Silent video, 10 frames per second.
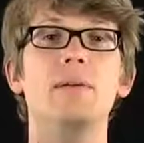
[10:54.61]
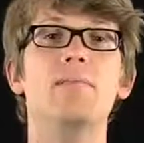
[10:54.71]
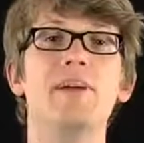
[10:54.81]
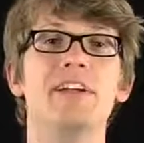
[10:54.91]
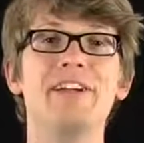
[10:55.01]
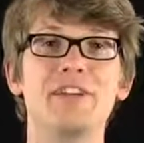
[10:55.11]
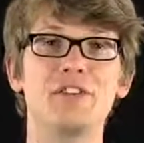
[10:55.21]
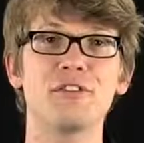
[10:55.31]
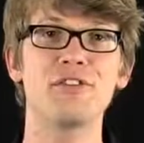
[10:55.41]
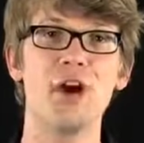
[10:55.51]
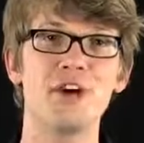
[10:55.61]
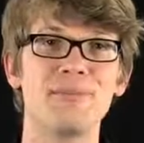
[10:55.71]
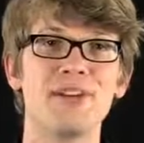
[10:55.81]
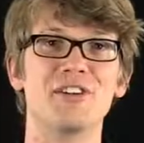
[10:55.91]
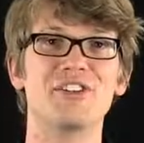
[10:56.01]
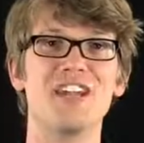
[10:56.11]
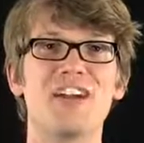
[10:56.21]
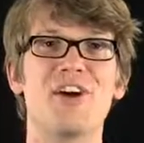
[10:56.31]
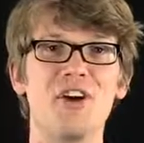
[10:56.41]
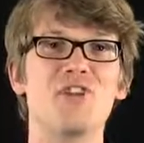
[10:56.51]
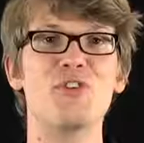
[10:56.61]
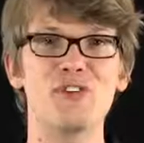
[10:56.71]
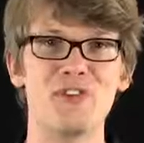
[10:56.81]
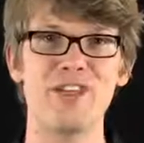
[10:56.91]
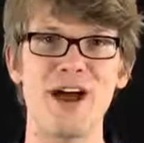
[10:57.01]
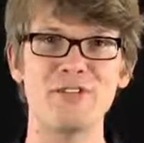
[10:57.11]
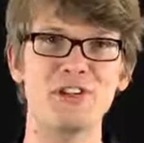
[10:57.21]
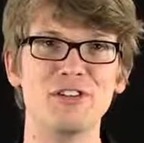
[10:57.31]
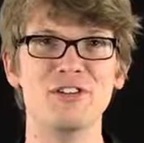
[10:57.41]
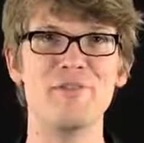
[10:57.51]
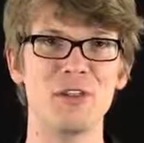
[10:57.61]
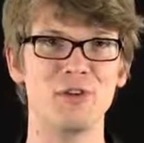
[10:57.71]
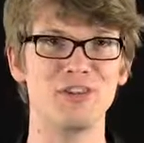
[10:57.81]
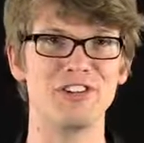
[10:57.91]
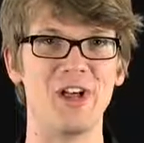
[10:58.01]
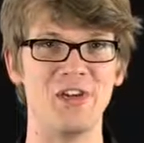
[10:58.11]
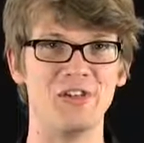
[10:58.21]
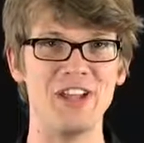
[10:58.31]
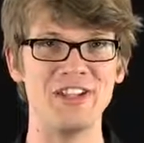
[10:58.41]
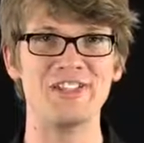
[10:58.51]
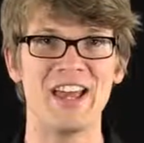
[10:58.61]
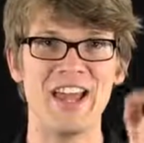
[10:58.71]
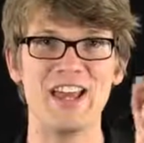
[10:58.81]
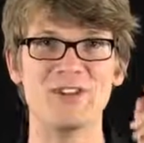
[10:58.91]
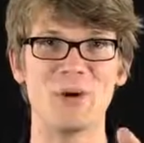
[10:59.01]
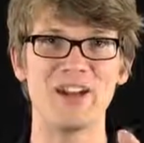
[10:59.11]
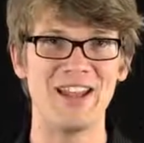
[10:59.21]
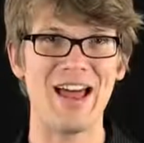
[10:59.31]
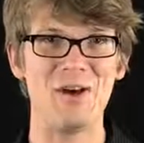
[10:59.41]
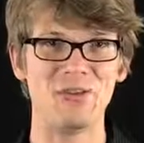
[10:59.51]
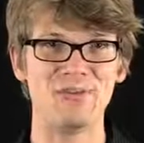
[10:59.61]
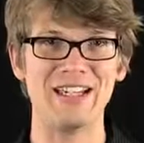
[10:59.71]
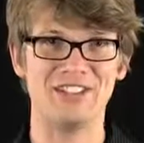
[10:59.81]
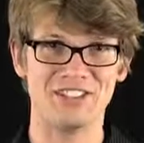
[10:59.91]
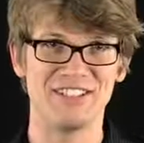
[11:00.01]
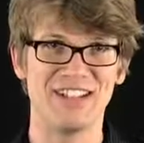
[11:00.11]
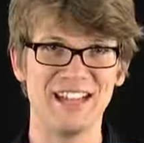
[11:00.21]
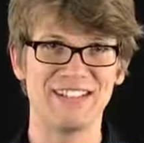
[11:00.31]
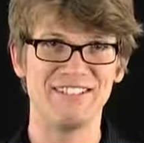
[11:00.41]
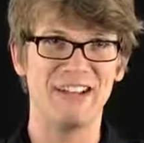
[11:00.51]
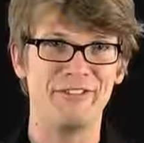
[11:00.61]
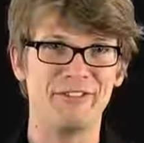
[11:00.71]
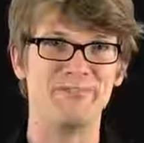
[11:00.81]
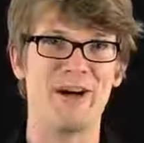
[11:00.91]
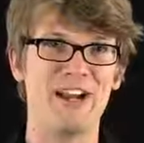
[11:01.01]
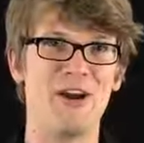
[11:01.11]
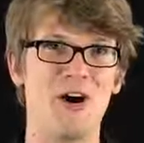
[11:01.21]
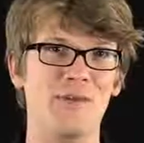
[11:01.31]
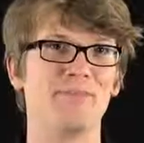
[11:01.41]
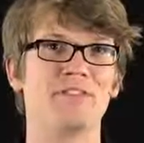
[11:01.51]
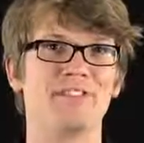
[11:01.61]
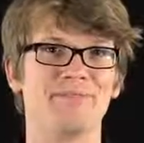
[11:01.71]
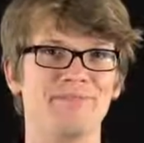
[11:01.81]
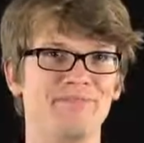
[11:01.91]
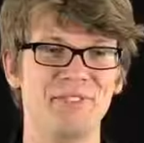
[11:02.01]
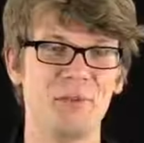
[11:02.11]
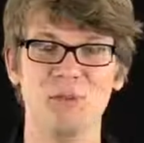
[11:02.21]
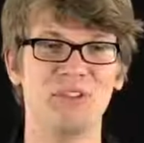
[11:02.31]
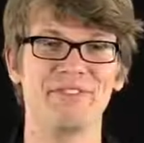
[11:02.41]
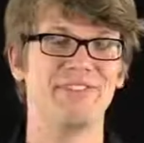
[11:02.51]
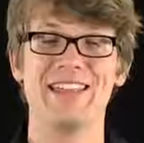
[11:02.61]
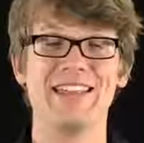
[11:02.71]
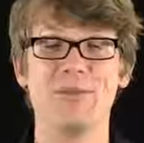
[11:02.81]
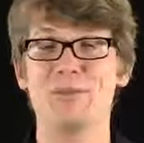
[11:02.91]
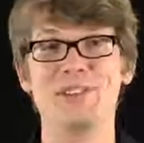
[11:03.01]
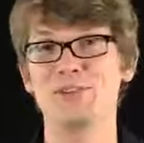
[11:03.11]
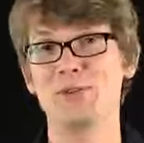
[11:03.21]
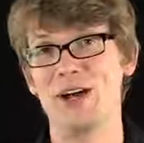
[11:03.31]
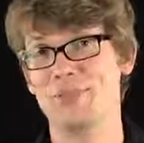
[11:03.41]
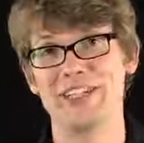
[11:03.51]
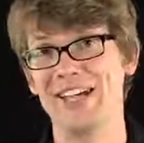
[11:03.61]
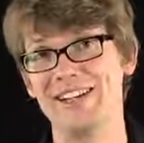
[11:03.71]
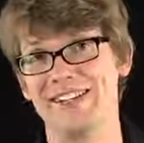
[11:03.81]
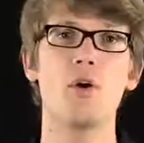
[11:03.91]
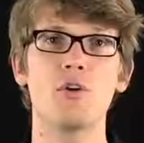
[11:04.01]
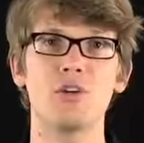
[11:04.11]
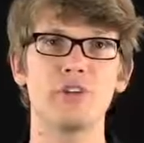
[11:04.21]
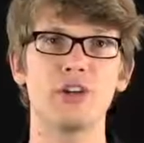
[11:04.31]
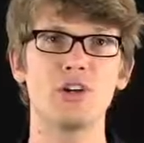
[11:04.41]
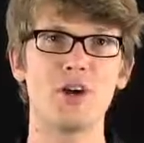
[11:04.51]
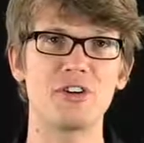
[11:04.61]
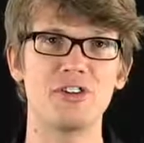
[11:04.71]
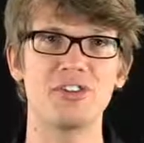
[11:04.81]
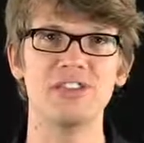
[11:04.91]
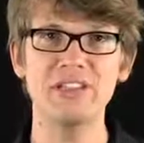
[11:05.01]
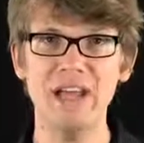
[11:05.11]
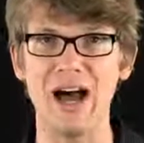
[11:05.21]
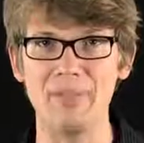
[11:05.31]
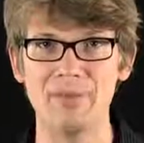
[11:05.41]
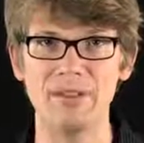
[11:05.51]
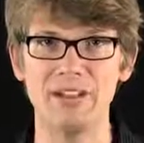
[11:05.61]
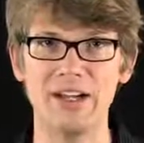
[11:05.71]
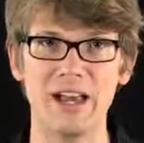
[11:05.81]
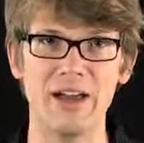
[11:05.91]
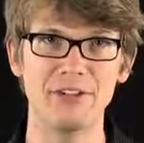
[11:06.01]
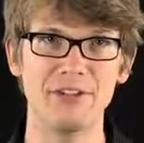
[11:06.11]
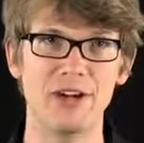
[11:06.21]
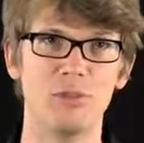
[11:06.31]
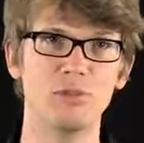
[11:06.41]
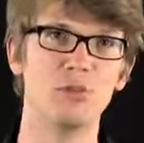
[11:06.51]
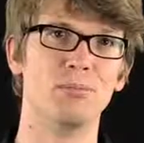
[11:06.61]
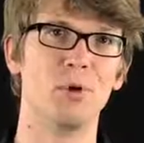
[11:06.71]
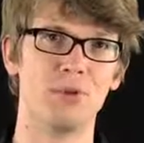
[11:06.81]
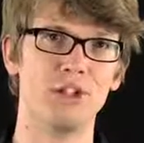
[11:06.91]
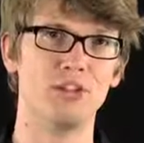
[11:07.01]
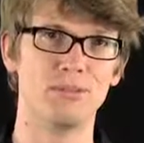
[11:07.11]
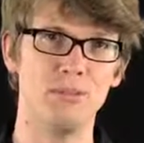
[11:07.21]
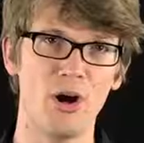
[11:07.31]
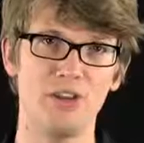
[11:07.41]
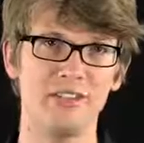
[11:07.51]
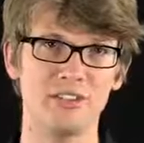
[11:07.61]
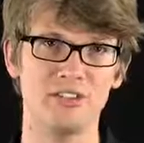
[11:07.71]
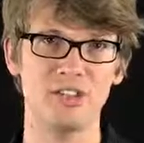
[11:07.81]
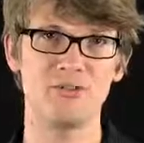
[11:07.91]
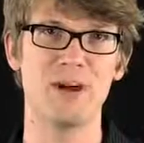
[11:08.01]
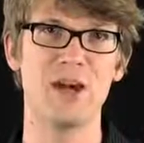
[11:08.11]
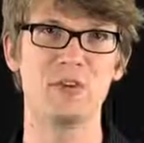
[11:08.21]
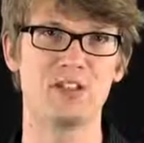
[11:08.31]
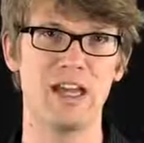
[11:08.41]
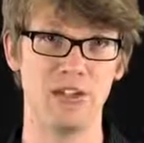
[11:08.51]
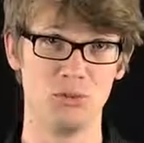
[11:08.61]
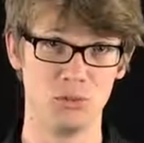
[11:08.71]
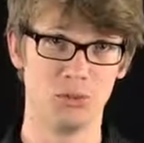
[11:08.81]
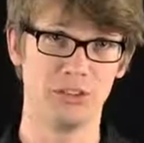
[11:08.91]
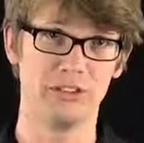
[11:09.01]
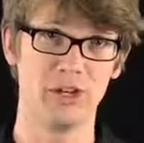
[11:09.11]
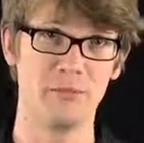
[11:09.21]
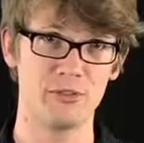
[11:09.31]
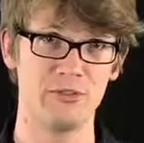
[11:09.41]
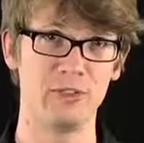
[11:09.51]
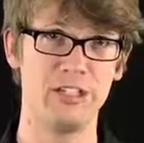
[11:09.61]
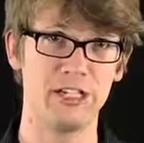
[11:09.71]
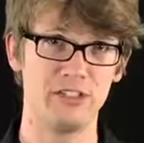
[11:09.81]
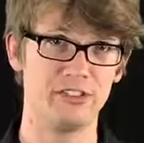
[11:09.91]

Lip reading: In millions of sarcomeres, in hundreds of thousands of muscle cells, this is what allows me to, lift my arms. You wouldn't think it would be so complicated. Now, in order for the contraction to stop, you're gonna have to tear those two proteins apart, because each myosin head is really comfortable here,